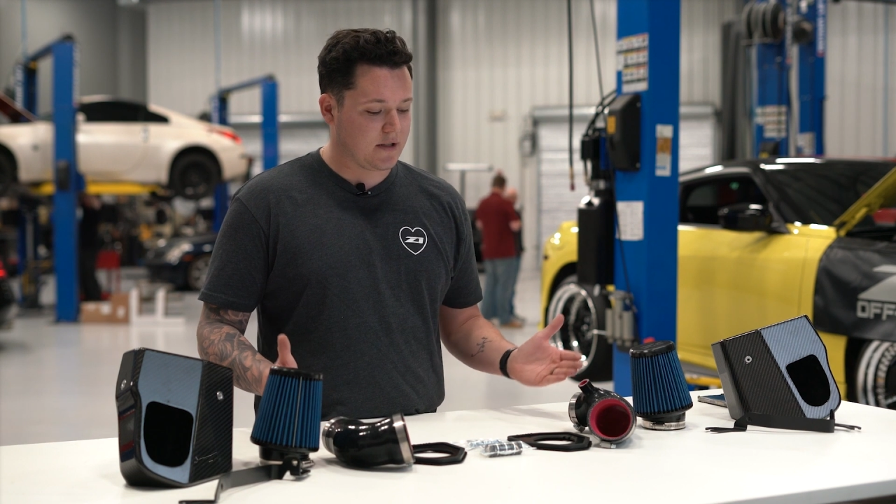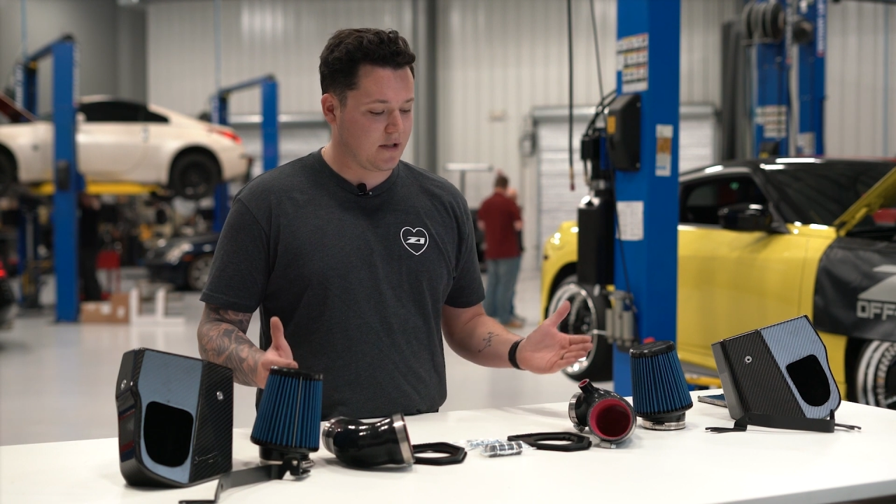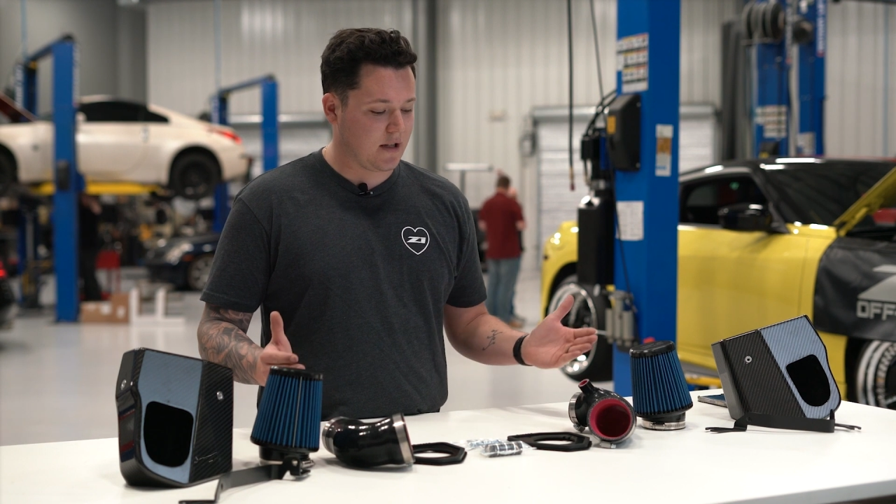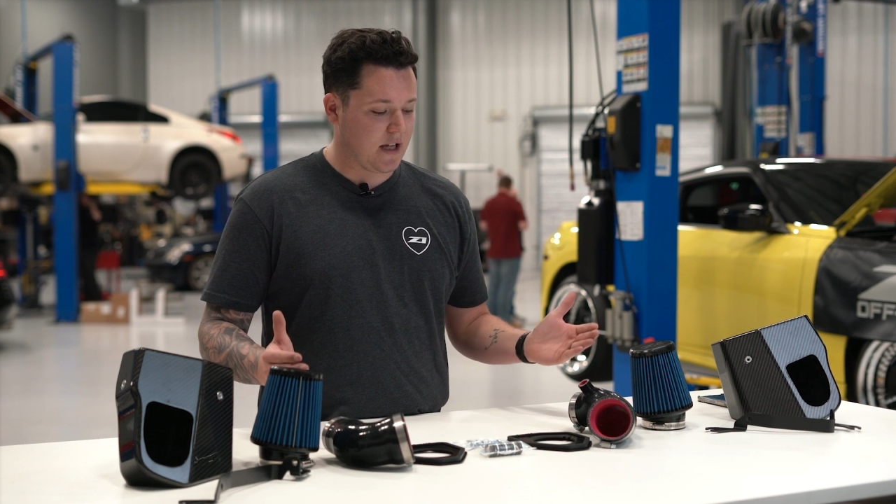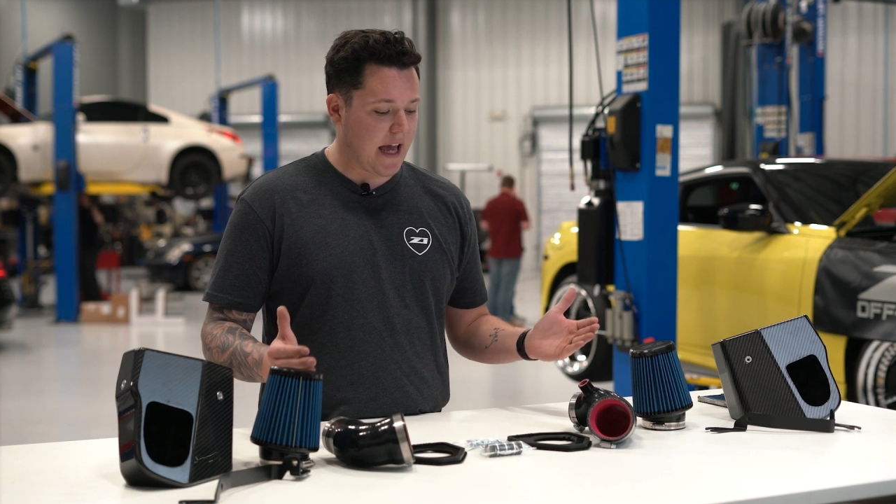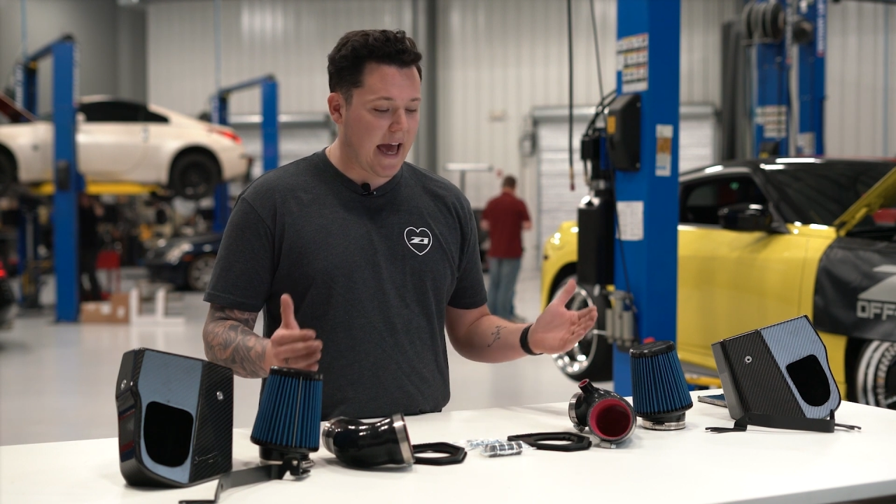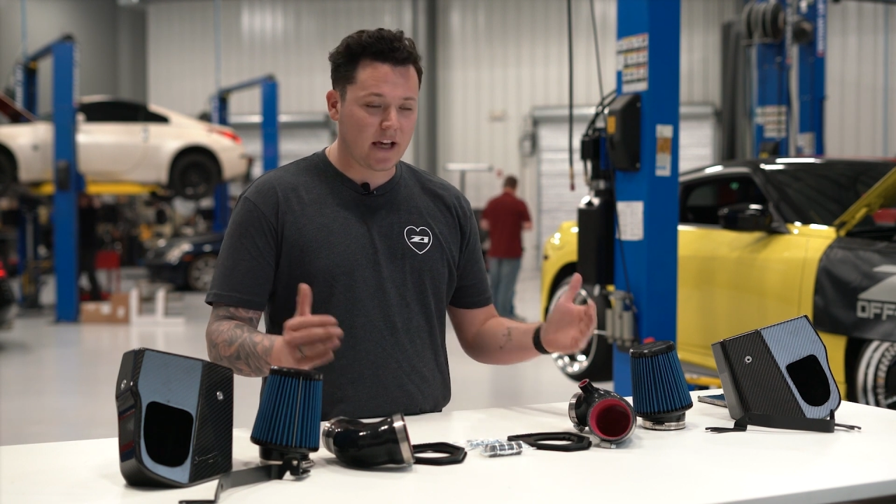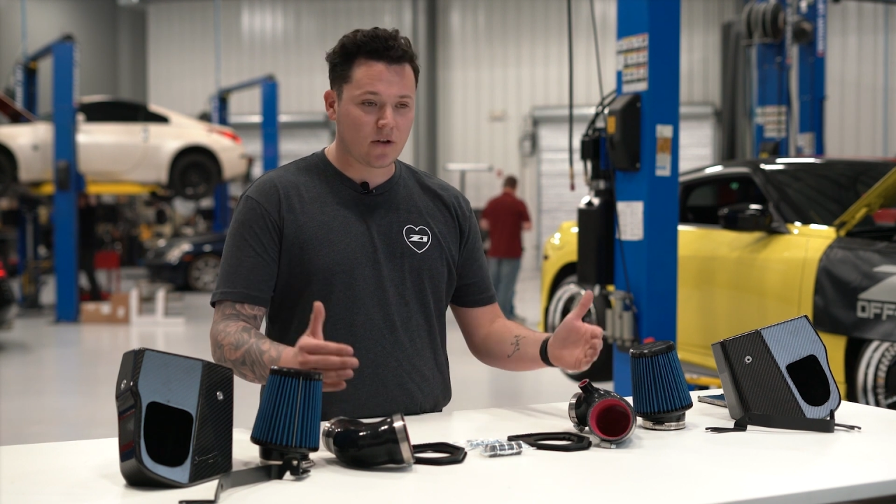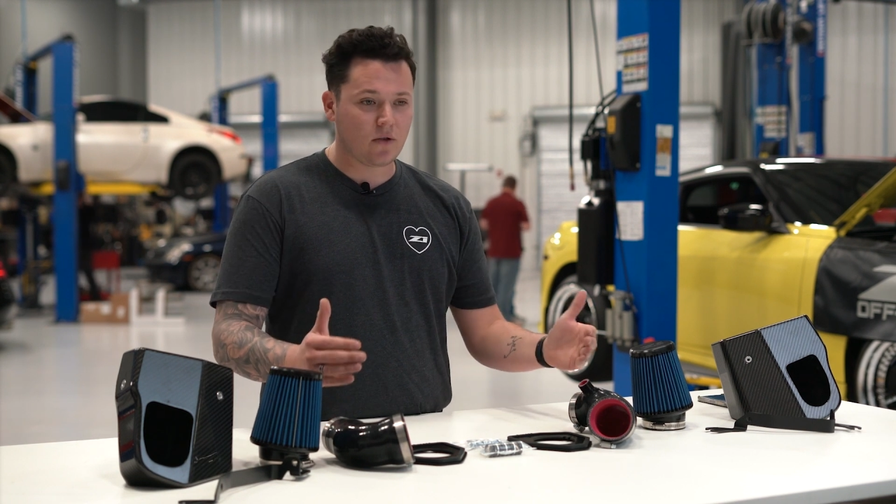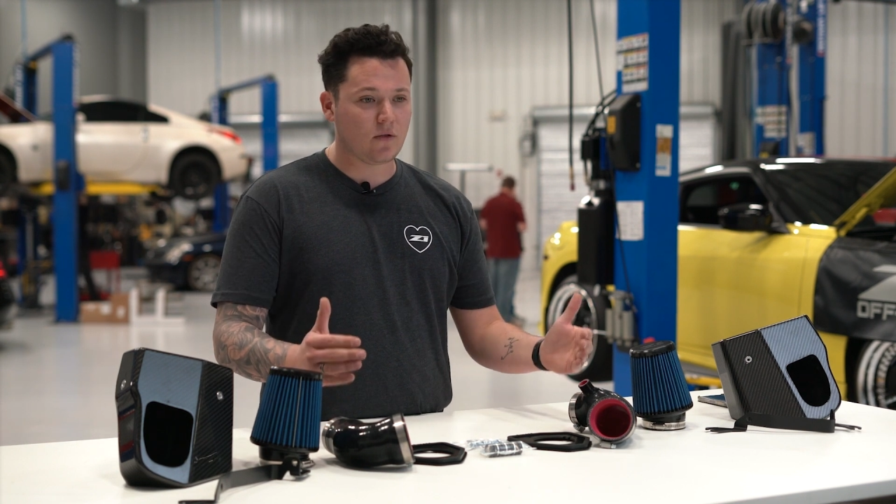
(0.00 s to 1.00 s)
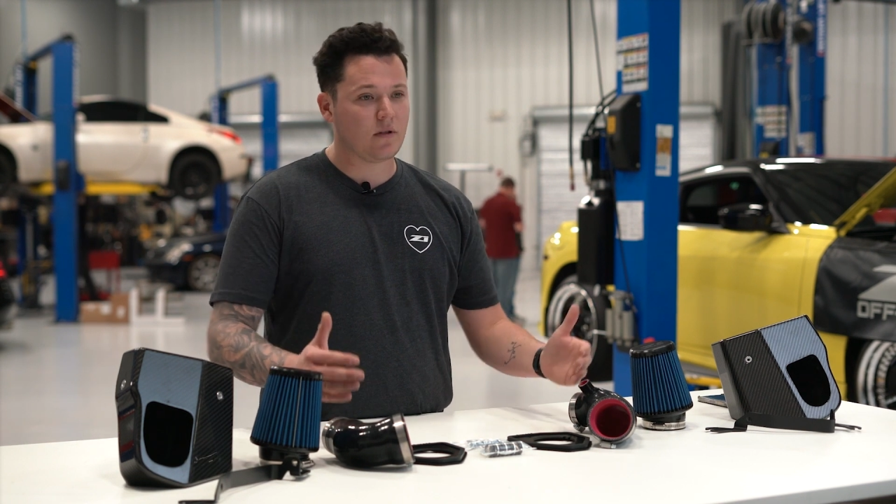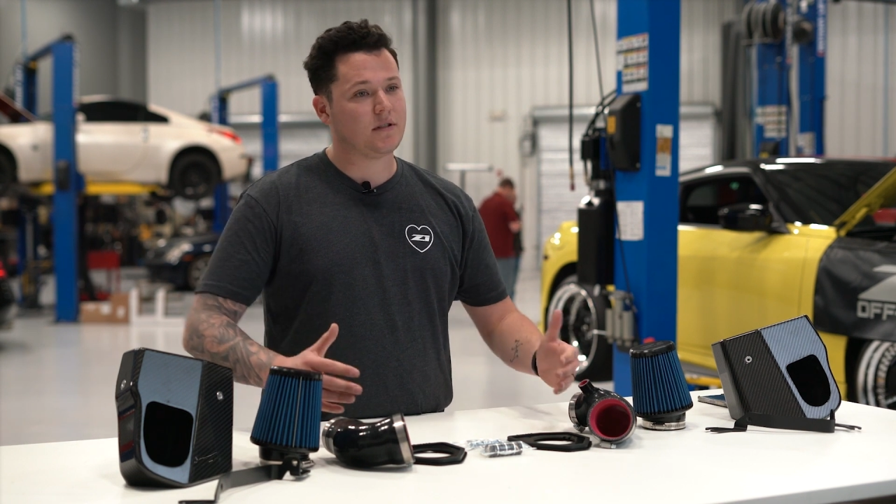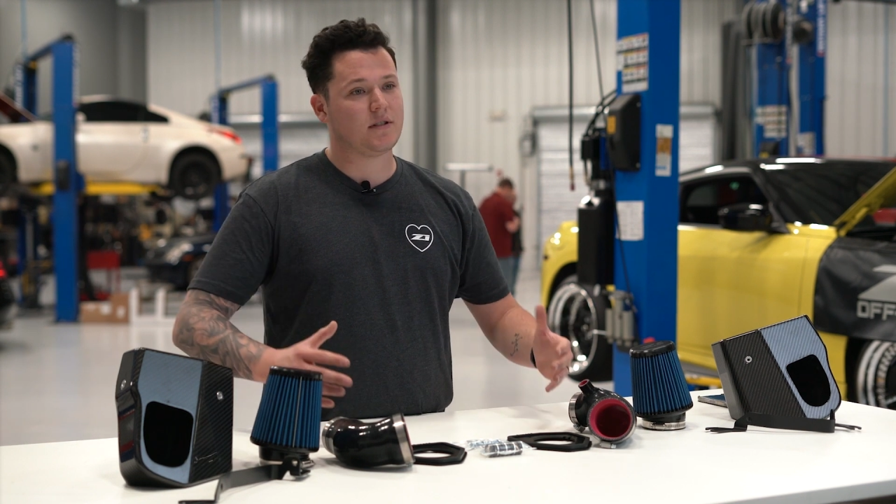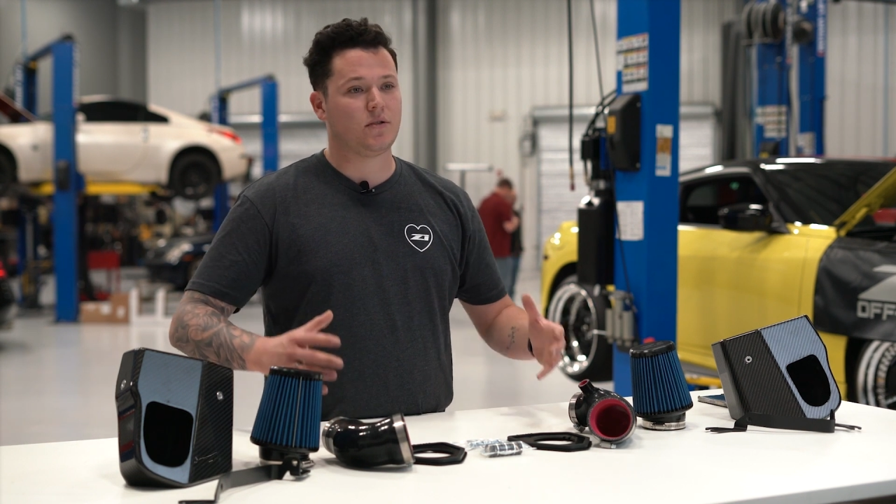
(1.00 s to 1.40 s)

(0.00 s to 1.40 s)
to the angle,